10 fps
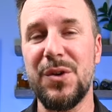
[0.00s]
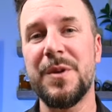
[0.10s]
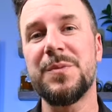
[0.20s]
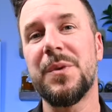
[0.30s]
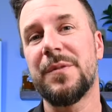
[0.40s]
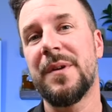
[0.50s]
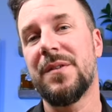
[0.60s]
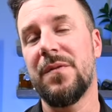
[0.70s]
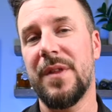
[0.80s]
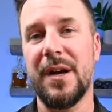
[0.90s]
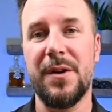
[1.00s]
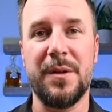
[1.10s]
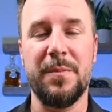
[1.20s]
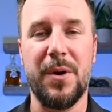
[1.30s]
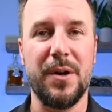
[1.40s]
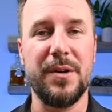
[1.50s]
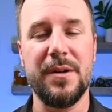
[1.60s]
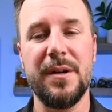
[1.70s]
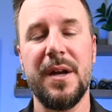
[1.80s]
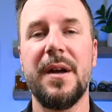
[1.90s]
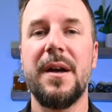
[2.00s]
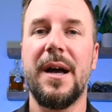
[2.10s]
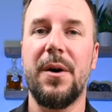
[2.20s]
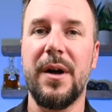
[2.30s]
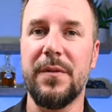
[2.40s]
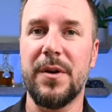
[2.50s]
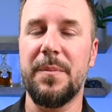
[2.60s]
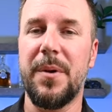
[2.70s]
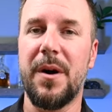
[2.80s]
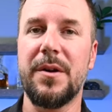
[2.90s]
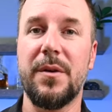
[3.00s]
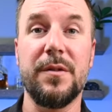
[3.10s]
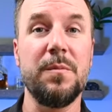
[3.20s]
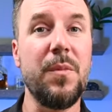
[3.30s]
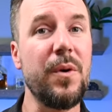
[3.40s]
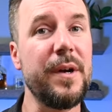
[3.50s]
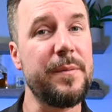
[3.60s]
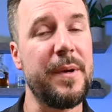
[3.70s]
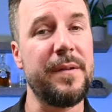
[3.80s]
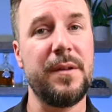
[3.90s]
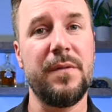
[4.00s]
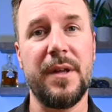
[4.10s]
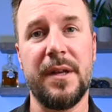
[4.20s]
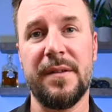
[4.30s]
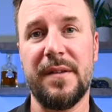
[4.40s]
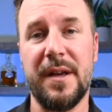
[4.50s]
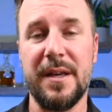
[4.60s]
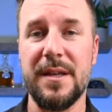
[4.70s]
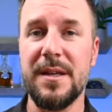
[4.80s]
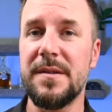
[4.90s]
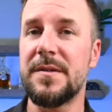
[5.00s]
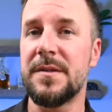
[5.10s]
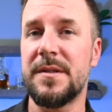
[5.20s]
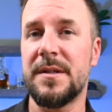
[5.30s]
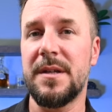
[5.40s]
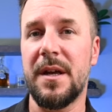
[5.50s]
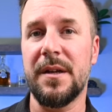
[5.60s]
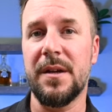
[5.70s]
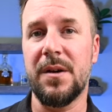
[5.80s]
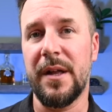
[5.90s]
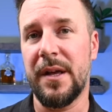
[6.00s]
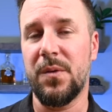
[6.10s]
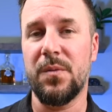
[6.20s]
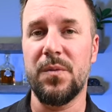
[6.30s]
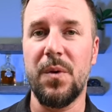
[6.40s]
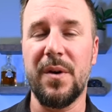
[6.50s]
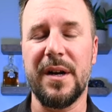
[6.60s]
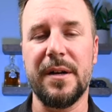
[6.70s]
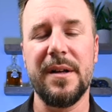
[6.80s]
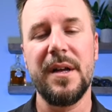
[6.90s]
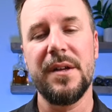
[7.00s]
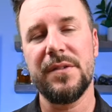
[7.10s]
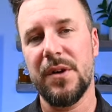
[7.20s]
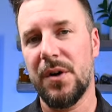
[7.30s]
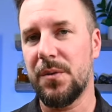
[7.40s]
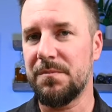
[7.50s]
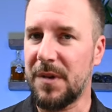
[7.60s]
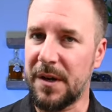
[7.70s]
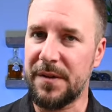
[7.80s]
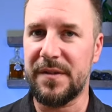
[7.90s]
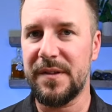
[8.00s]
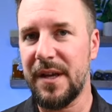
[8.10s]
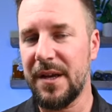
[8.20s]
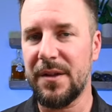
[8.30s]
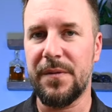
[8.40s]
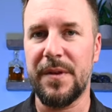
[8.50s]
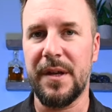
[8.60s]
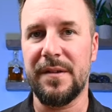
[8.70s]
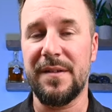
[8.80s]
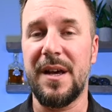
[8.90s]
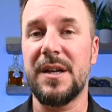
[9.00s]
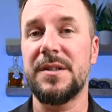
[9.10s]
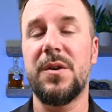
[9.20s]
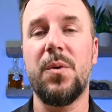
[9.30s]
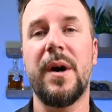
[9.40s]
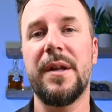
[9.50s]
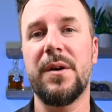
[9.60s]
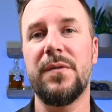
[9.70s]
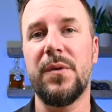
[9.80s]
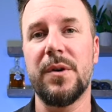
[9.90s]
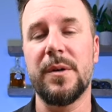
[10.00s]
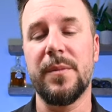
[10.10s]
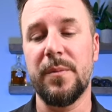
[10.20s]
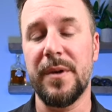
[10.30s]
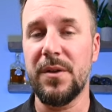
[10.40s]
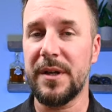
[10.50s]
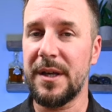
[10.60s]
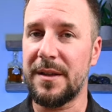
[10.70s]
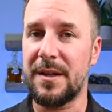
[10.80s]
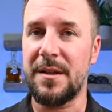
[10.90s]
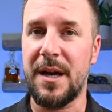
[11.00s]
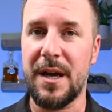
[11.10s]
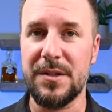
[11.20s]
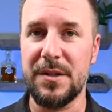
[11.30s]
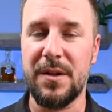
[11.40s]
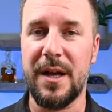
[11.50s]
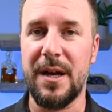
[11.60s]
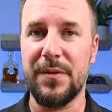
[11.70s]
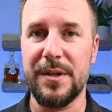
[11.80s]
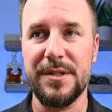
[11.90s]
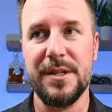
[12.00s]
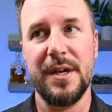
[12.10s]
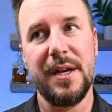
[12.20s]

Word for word: so much more expensive there than Parker. However, Parker is more expensive than, say, Eastern Centennial and Aurora. So on the scale of things, it's actually quite affordable. But looking at the national average,